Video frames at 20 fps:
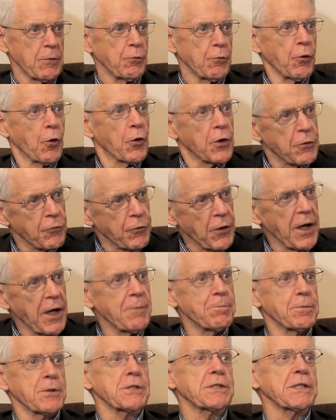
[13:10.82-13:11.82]

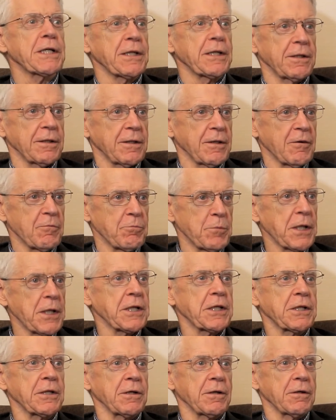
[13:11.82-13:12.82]
45% of
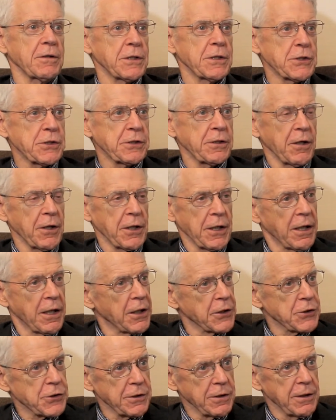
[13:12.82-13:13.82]
Medicare is
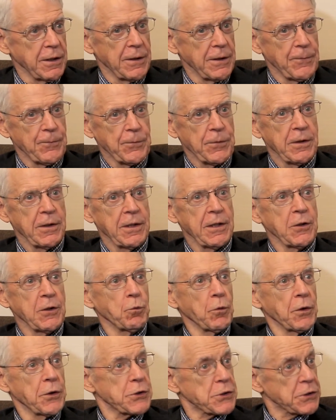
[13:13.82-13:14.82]
cardiology.
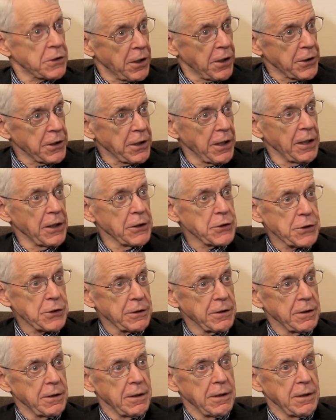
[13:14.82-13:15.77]
And what is cardiology?